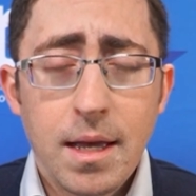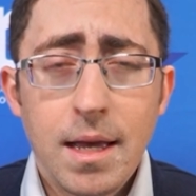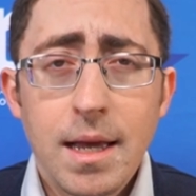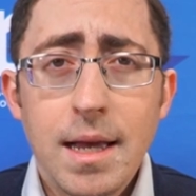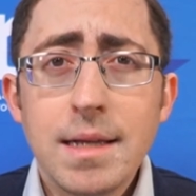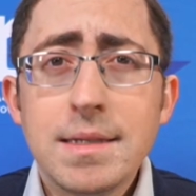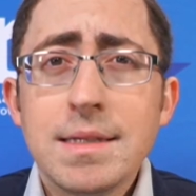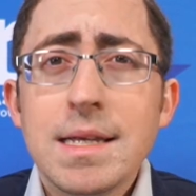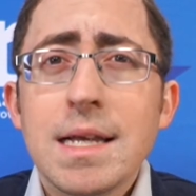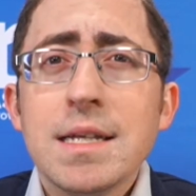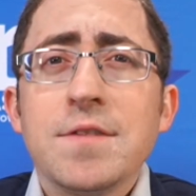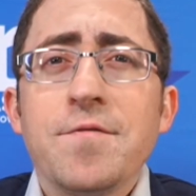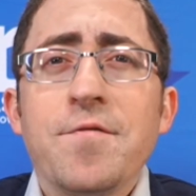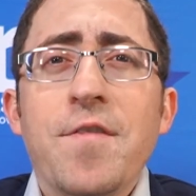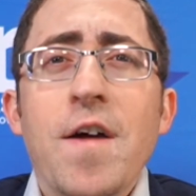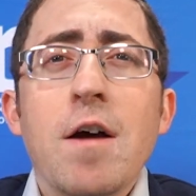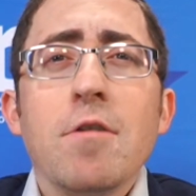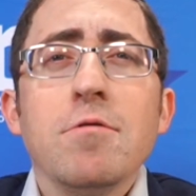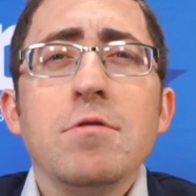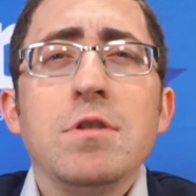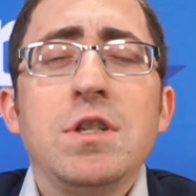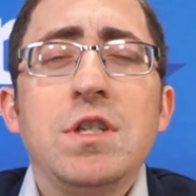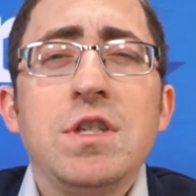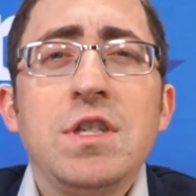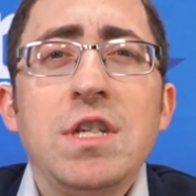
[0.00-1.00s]
It's as
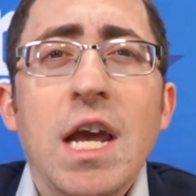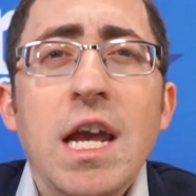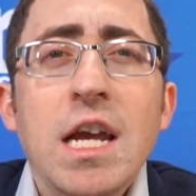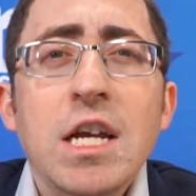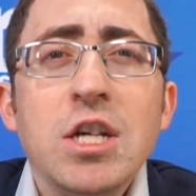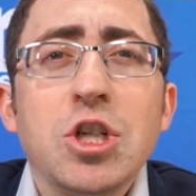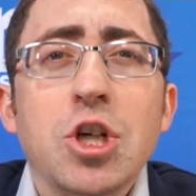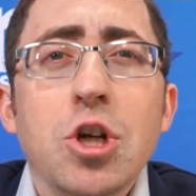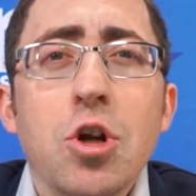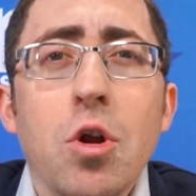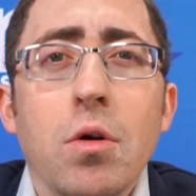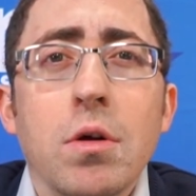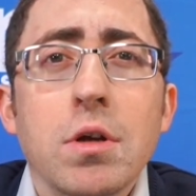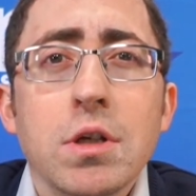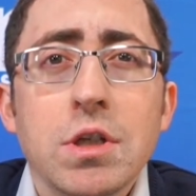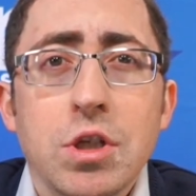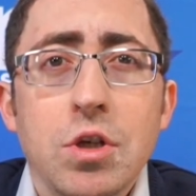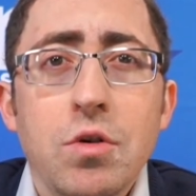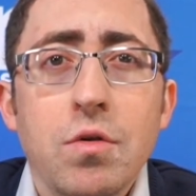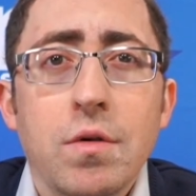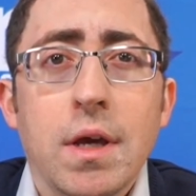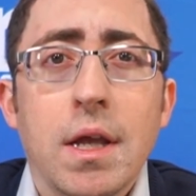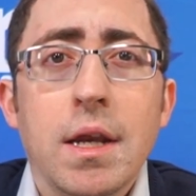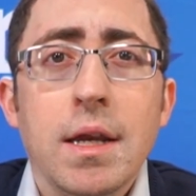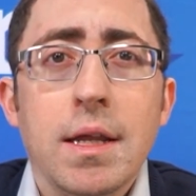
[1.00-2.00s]
foundational as
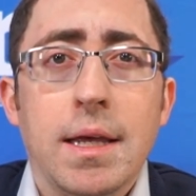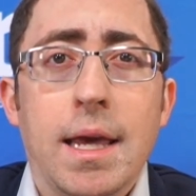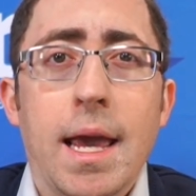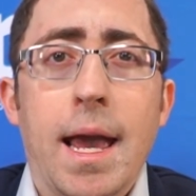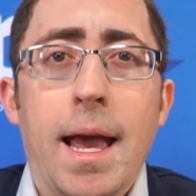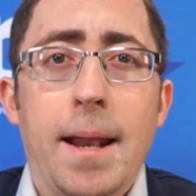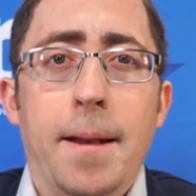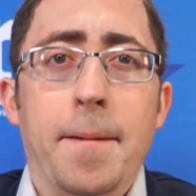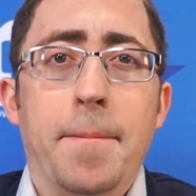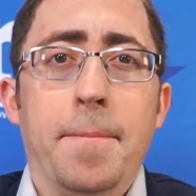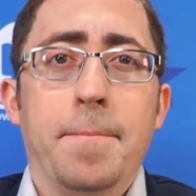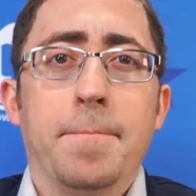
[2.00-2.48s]
you can get.